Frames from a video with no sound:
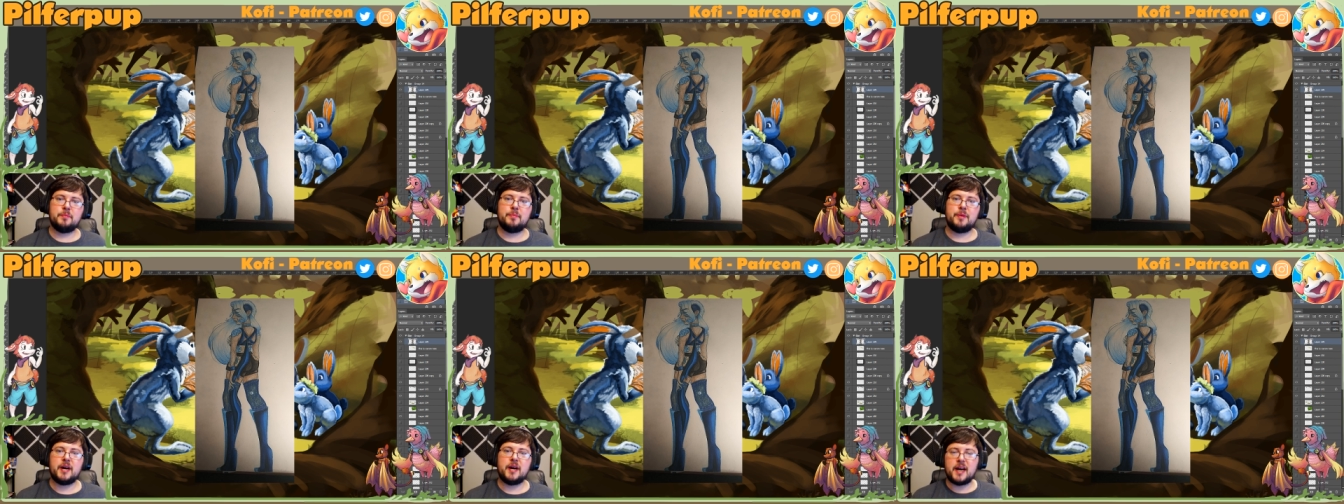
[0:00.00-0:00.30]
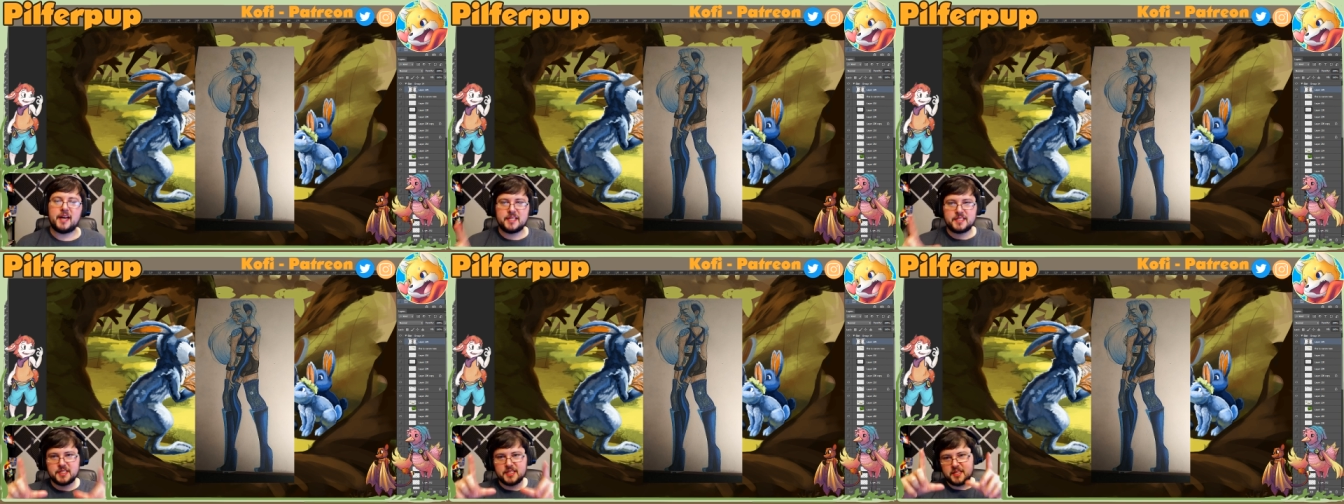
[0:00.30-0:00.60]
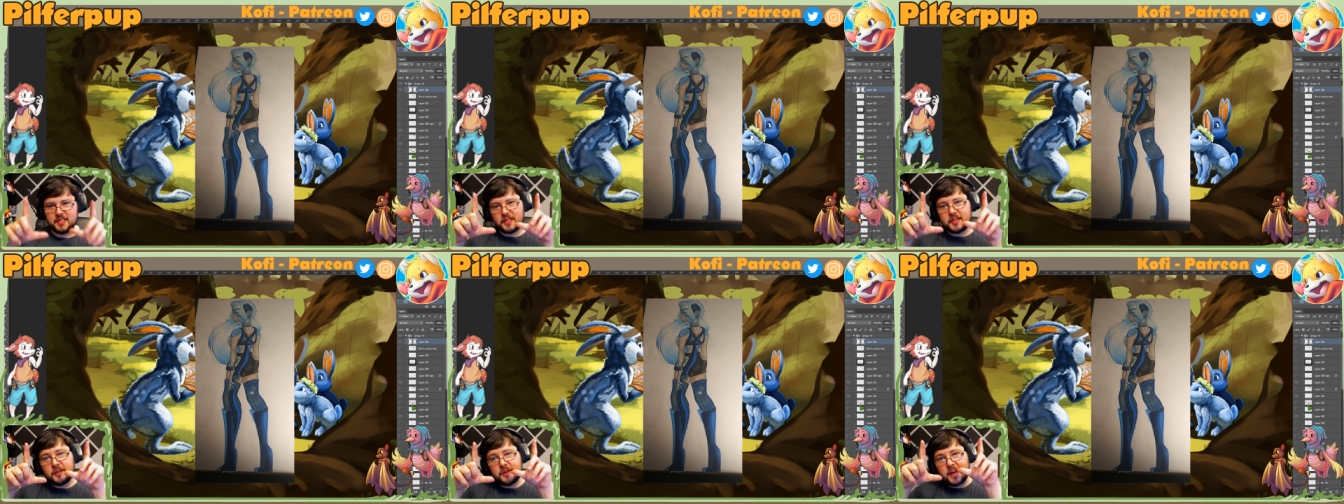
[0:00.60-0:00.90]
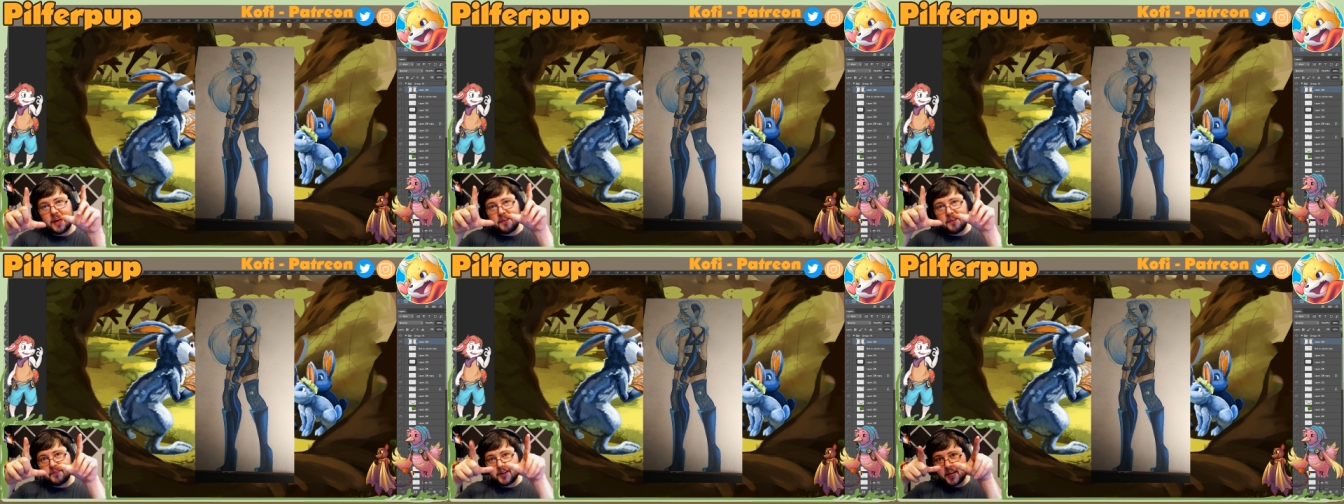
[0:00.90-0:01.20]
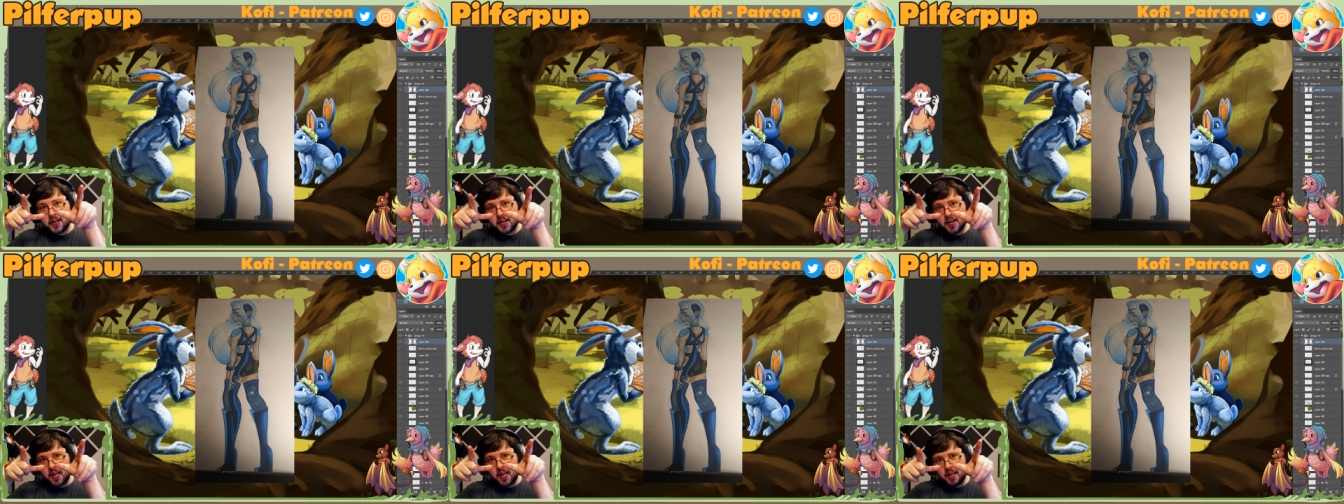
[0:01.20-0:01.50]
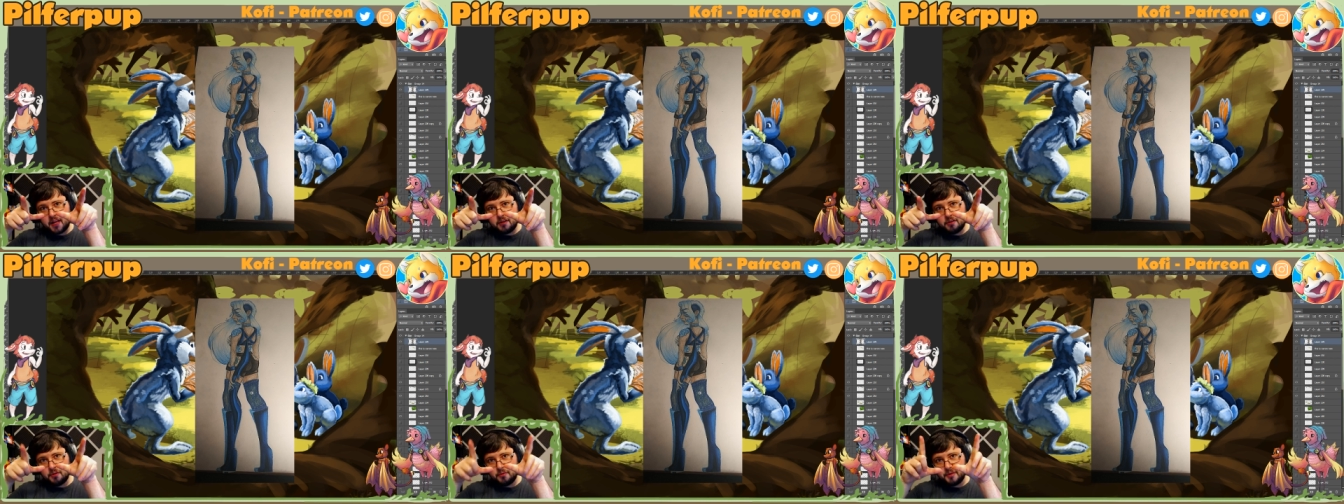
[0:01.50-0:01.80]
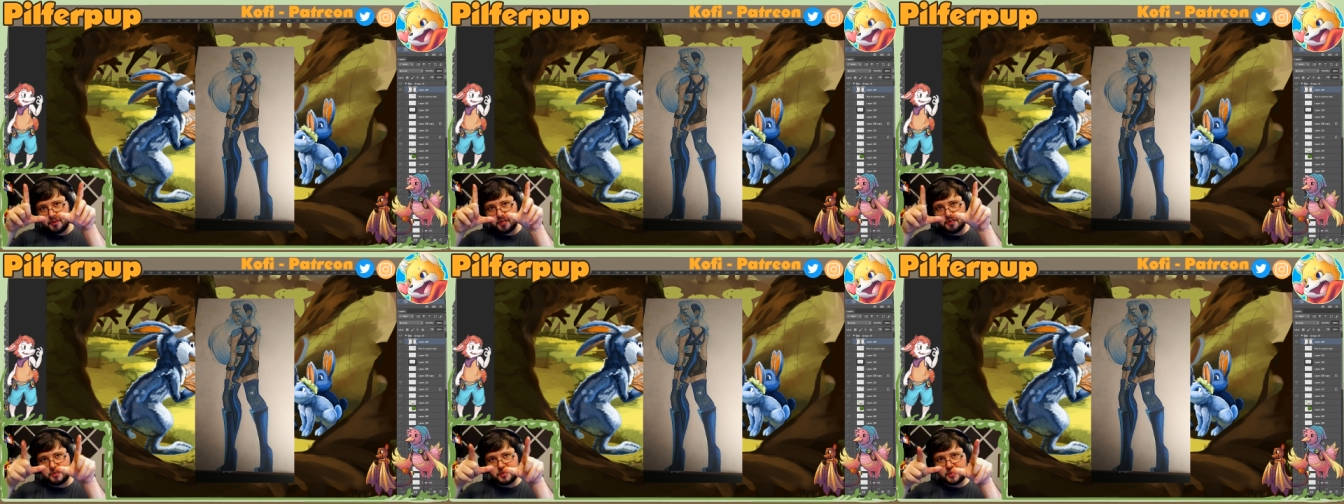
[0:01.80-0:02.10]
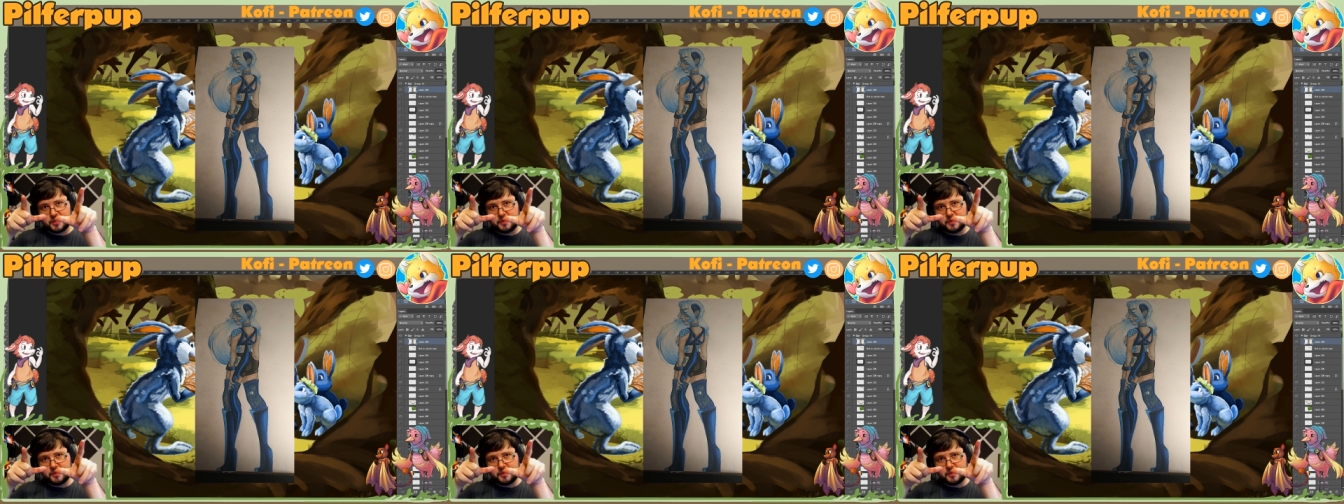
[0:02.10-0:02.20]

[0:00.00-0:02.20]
but I say that you have it at an angle when you took